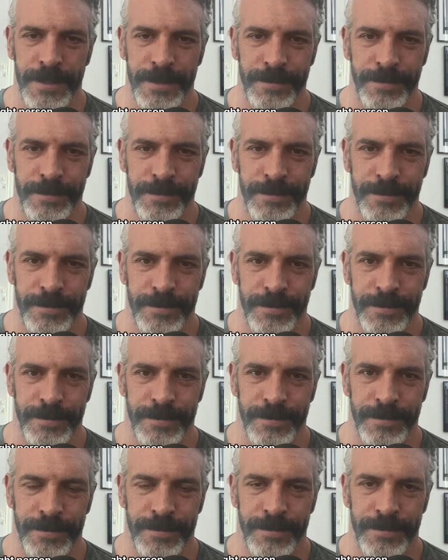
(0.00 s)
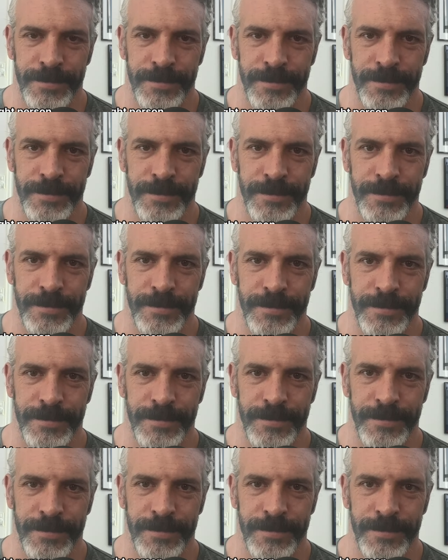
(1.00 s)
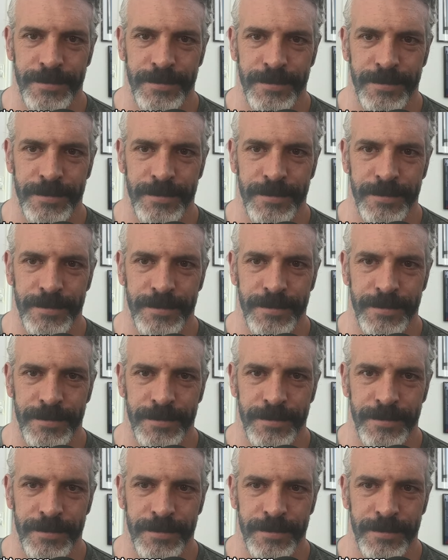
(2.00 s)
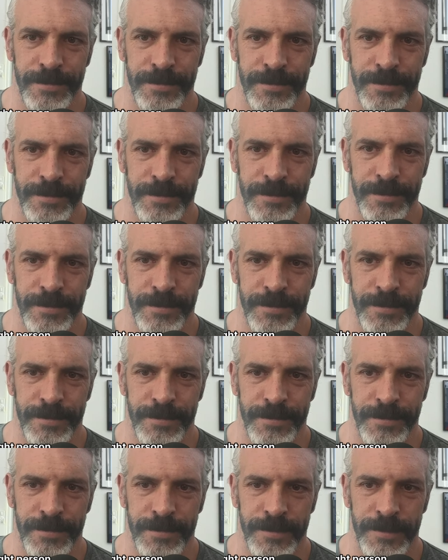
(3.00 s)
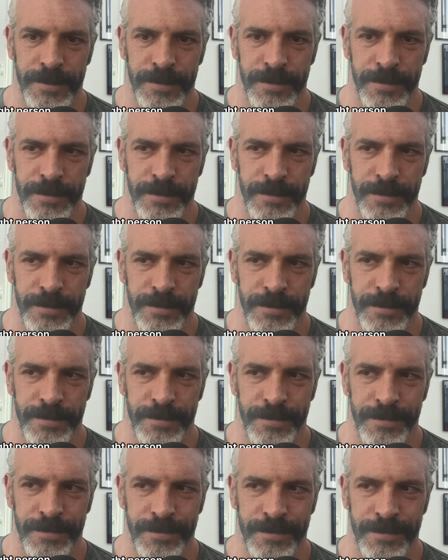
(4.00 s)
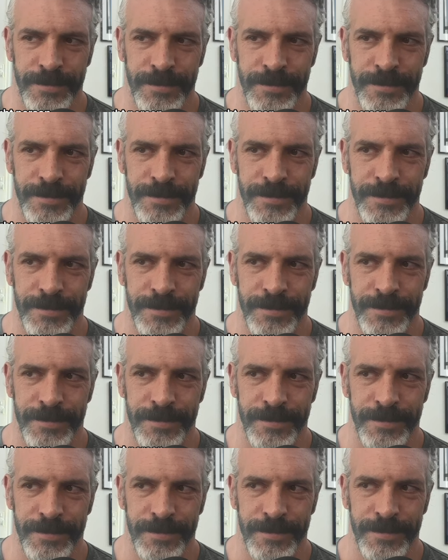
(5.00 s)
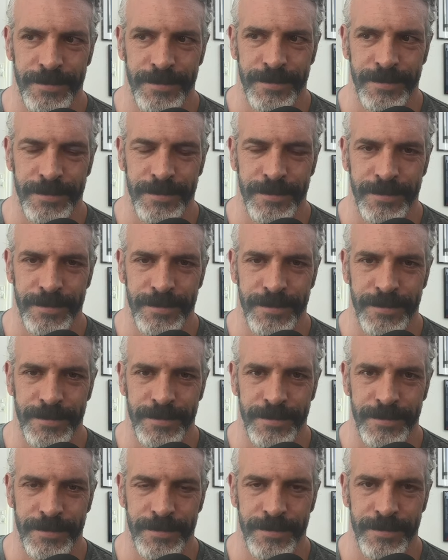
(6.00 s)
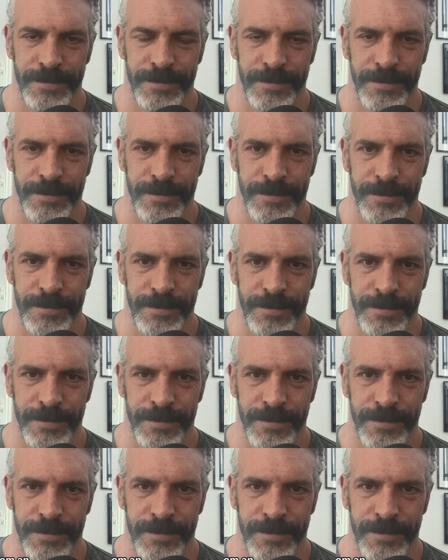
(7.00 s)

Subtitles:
No words are spoken by the person on screen.